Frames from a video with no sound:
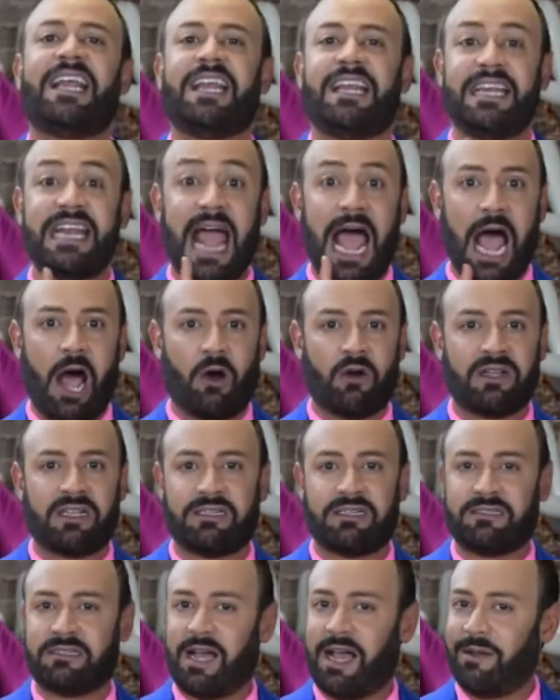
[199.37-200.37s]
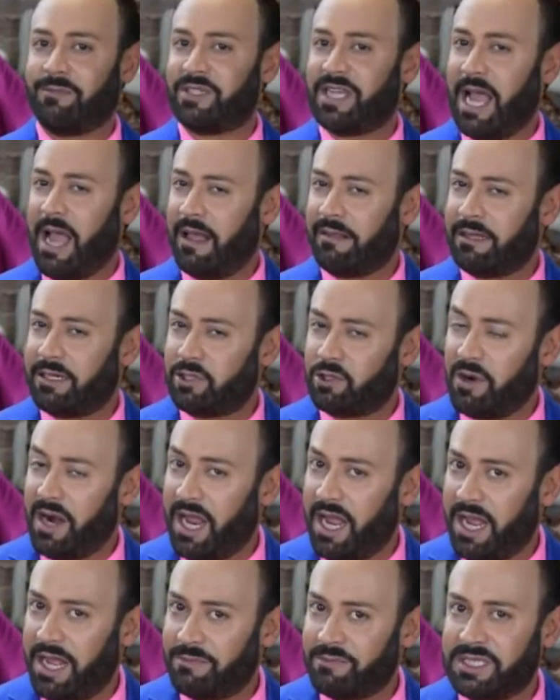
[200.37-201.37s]
Now, time to add the
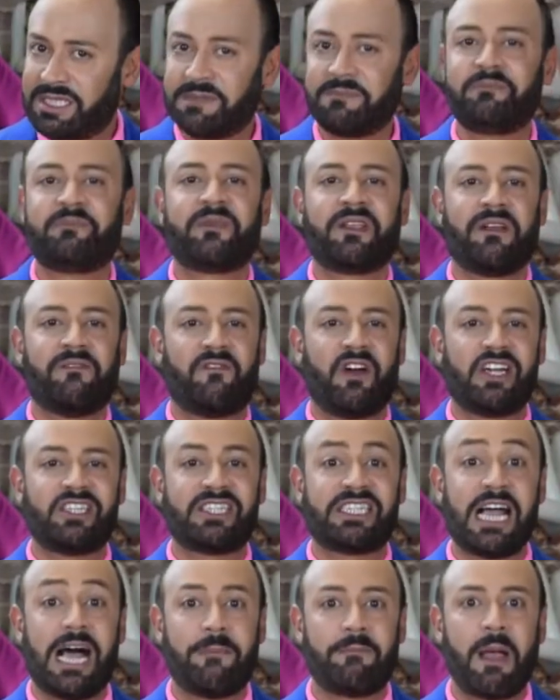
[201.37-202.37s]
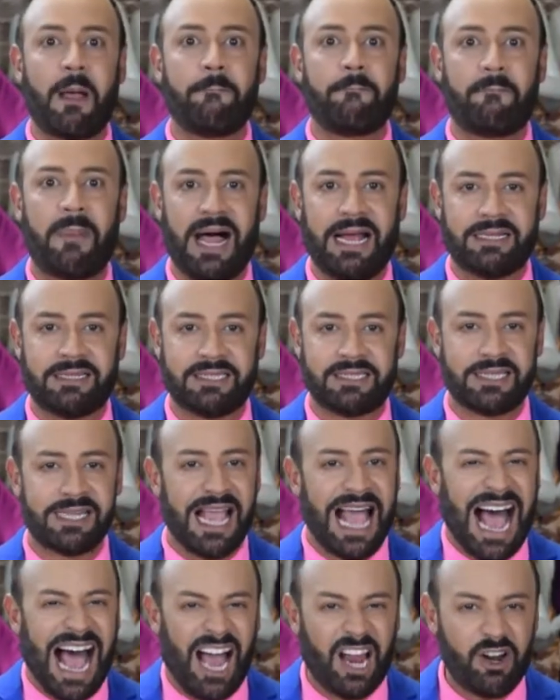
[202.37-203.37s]
trims. First up, buttons.
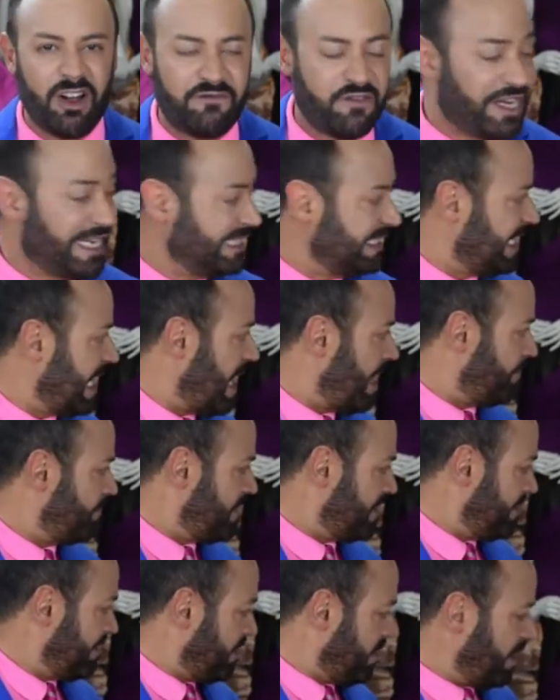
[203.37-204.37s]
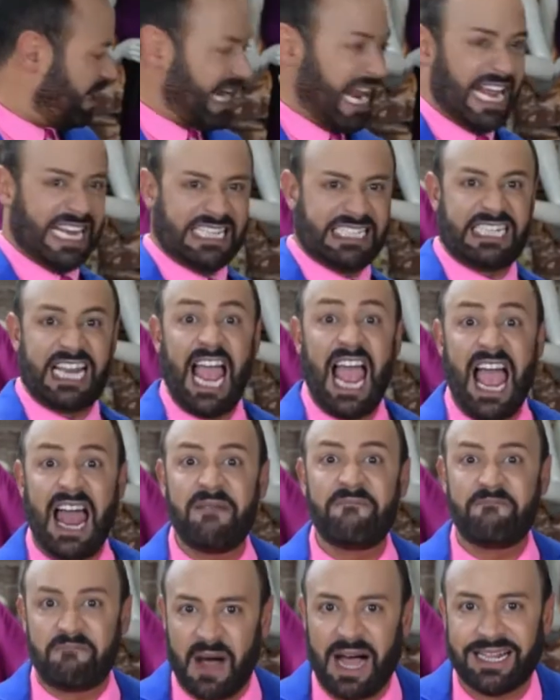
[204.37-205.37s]
I don't know if you can tell, but there are like
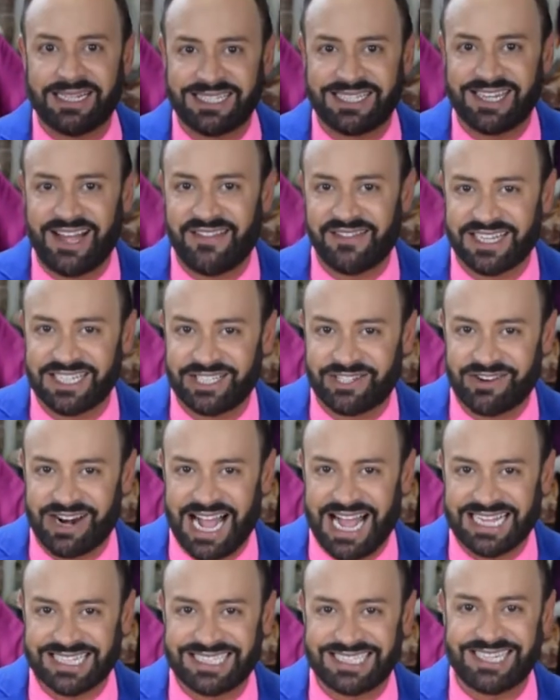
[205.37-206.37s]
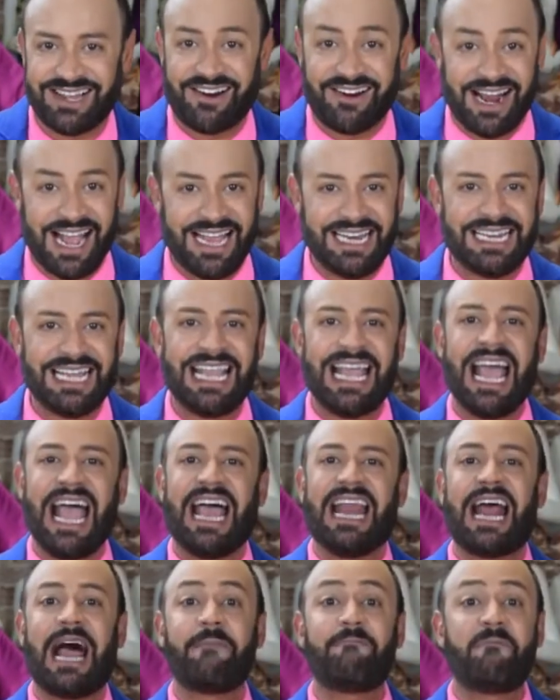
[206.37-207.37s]
10 buttons on this dress, all right?
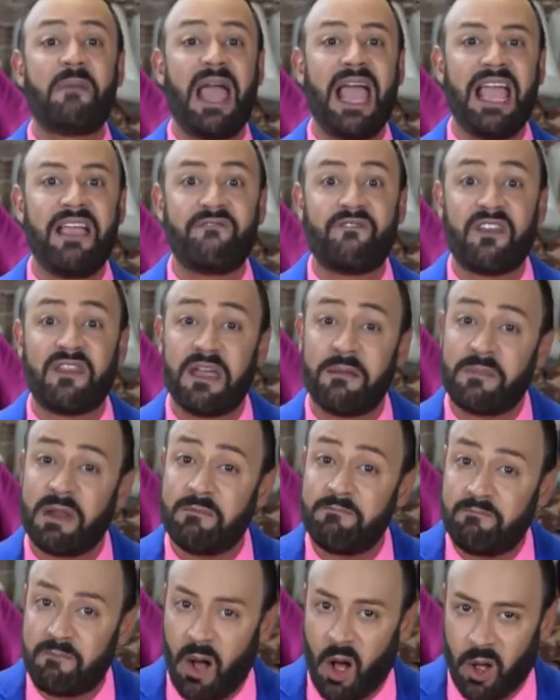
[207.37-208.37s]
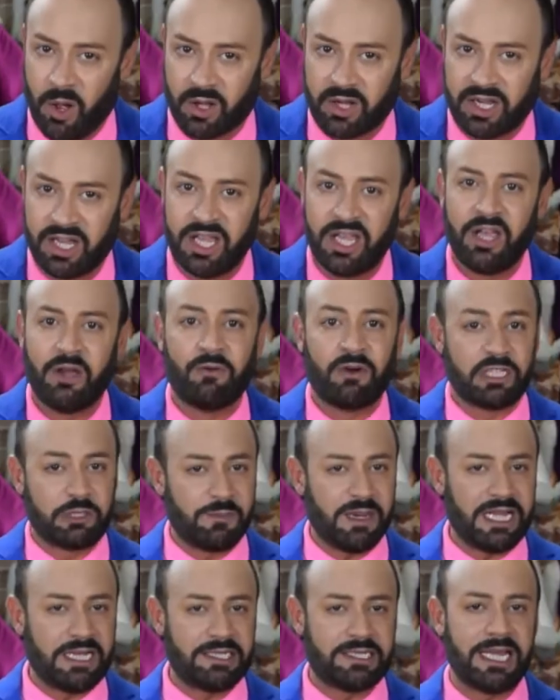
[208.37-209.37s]
And I pay for them in bulk, which
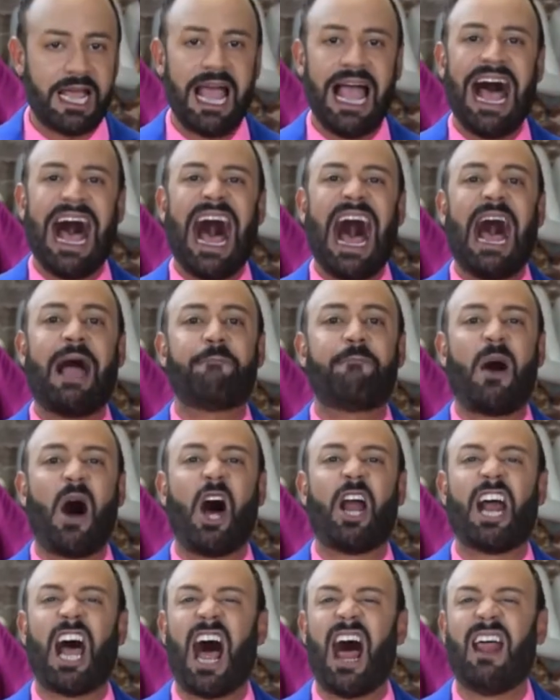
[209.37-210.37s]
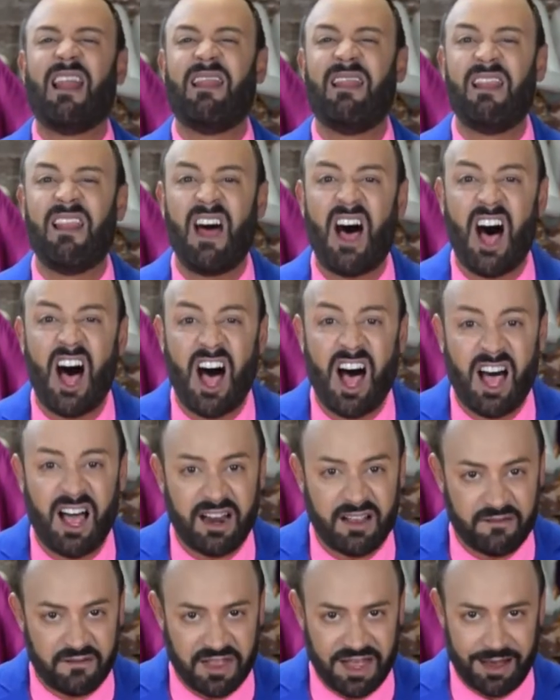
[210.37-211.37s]
means I bought a lot
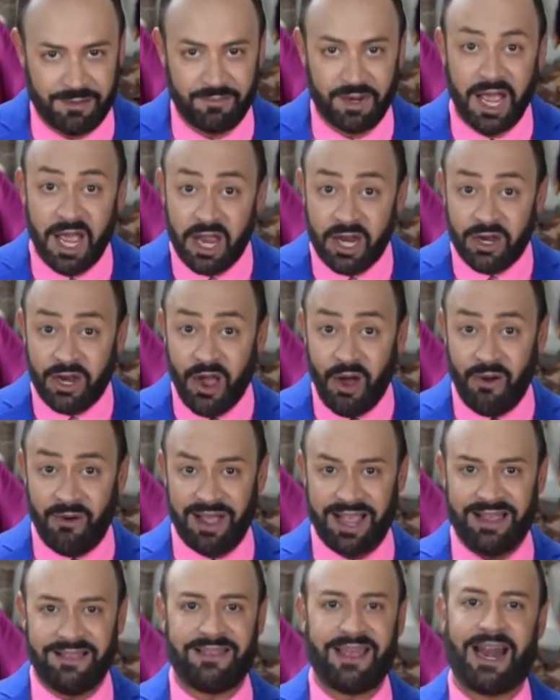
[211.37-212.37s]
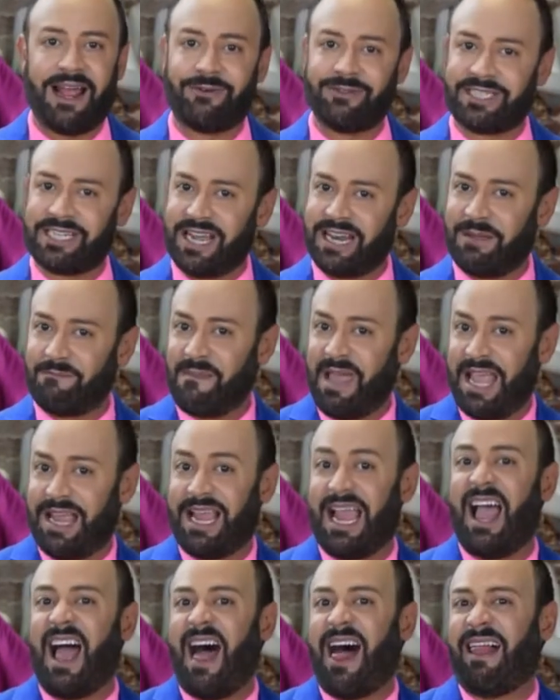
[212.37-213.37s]
of them, knowing that I was gonna
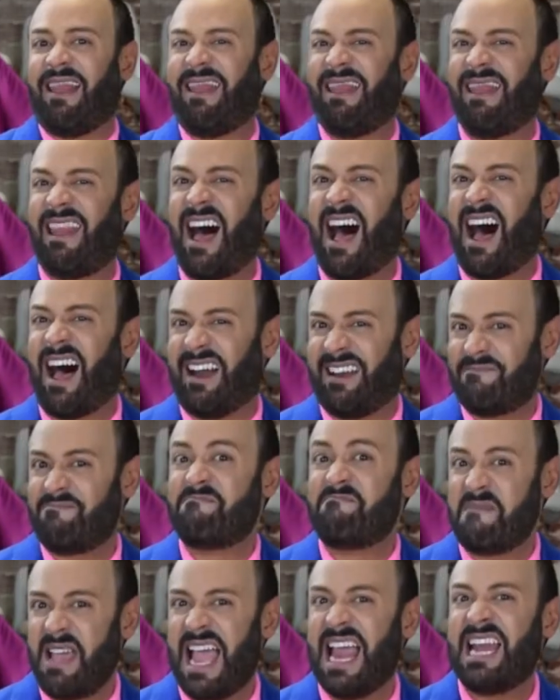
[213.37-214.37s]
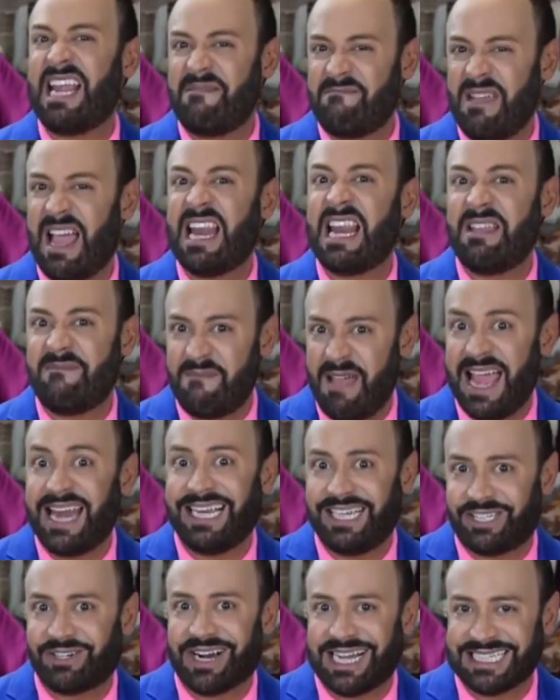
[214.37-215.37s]
make a lot,
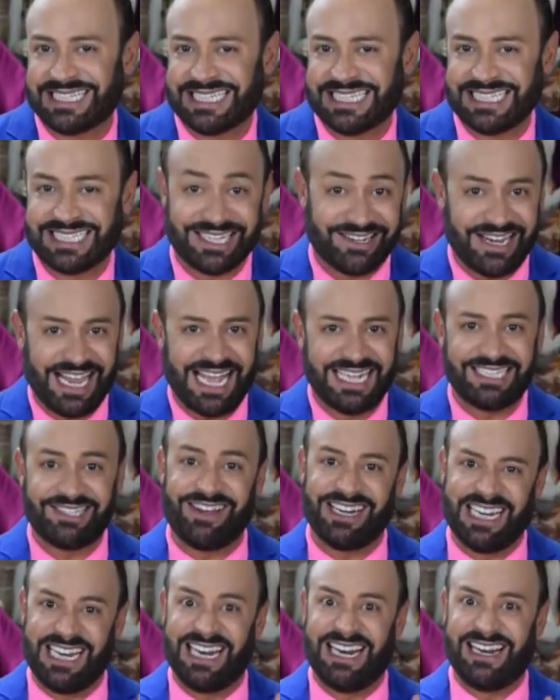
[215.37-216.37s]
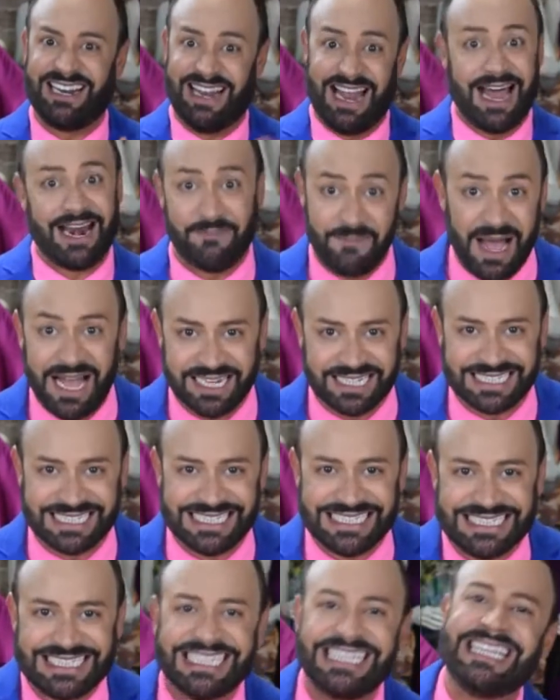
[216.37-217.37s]
many dresses, okay? So I needed a lot of
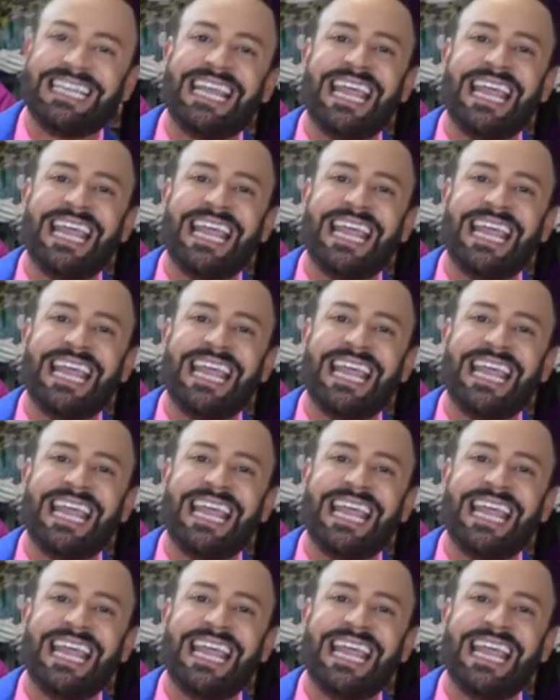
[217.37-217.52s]
buttons.